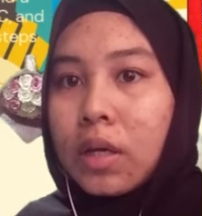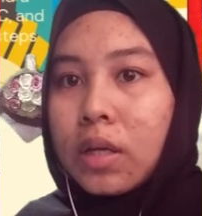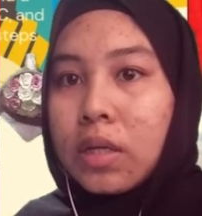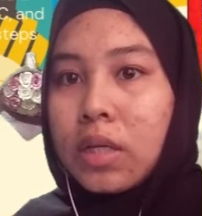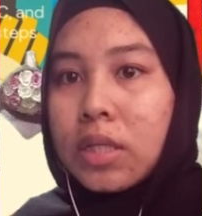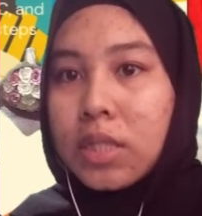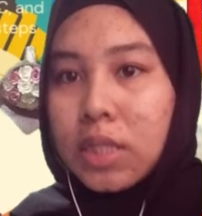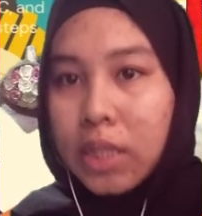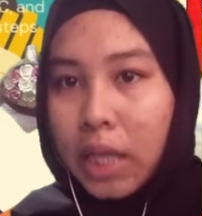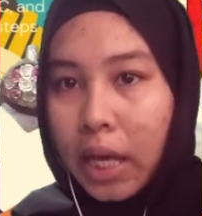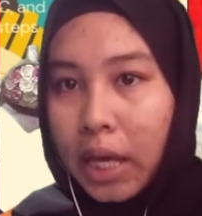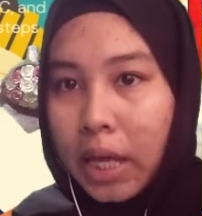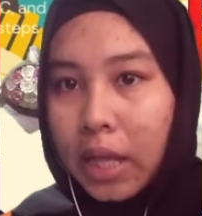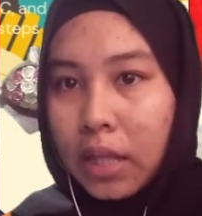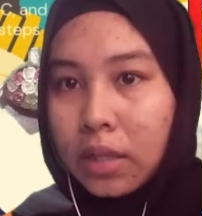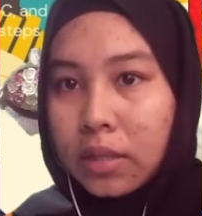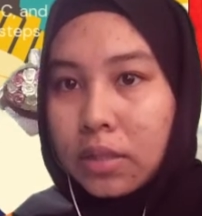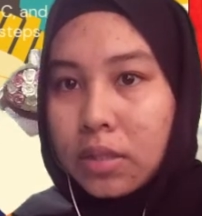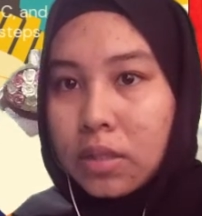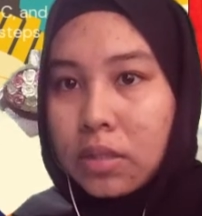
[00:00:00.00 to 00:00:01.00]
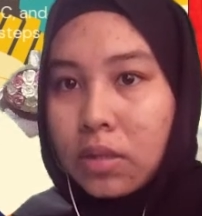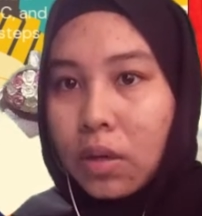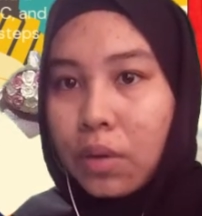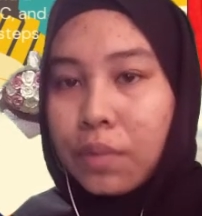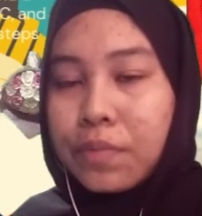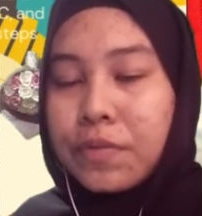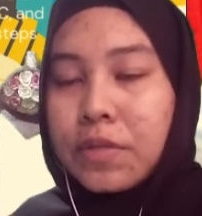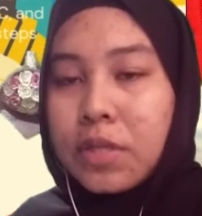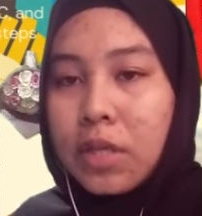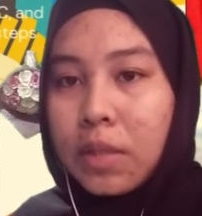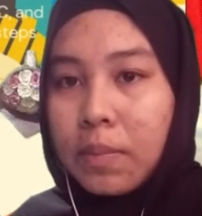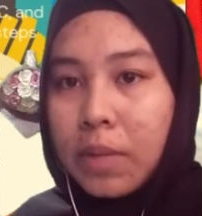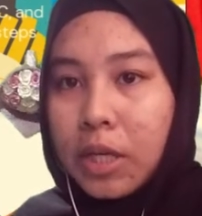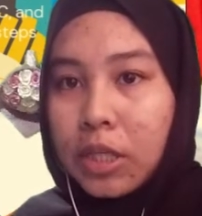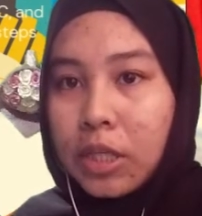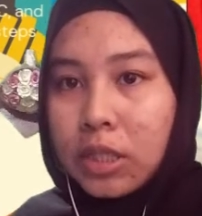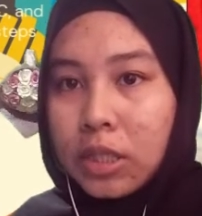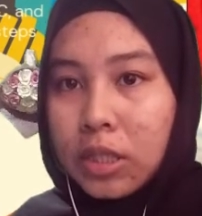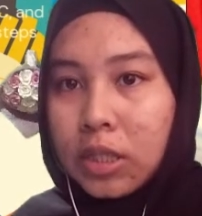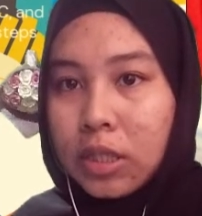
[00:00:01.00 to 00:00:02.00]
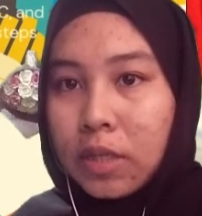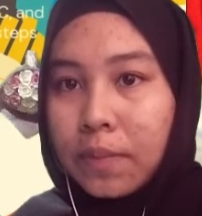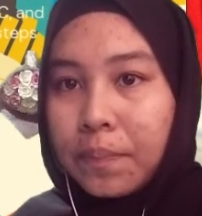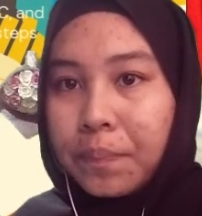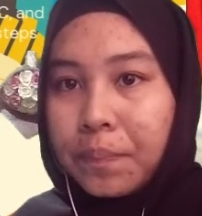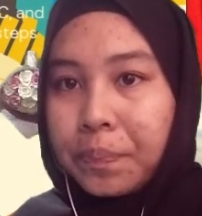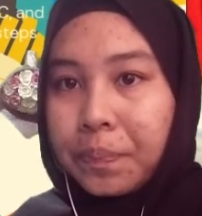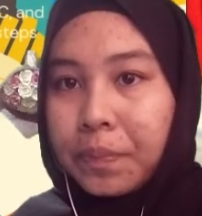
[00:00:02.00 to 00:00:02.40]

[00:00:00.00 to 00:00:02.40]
the scales of C major